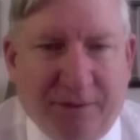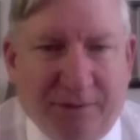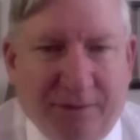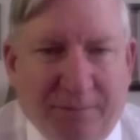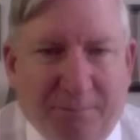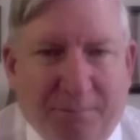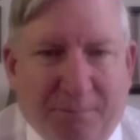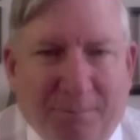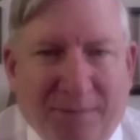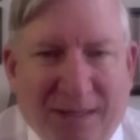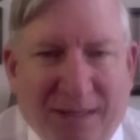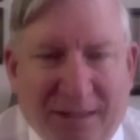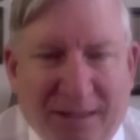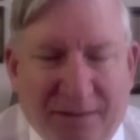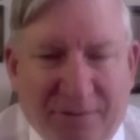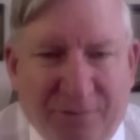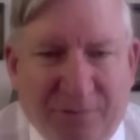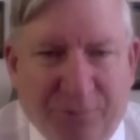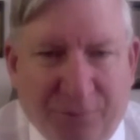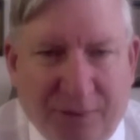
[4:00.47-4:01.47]

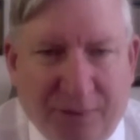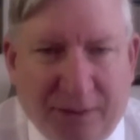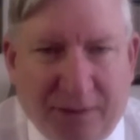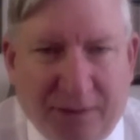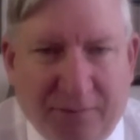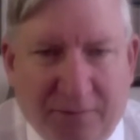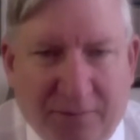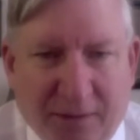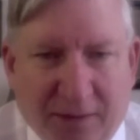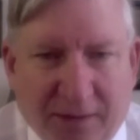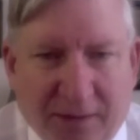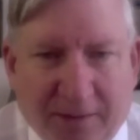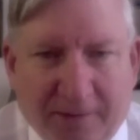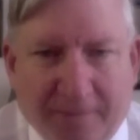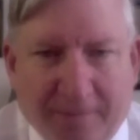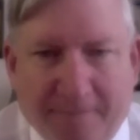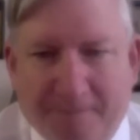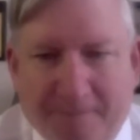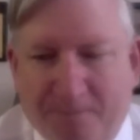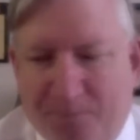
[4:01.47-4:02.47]
monitoring,
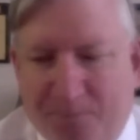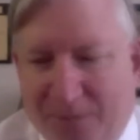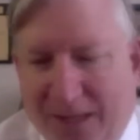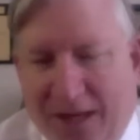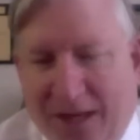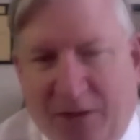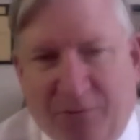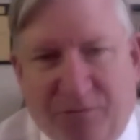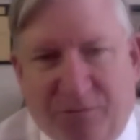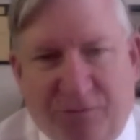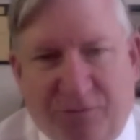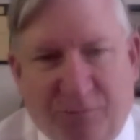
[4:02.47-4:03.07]
house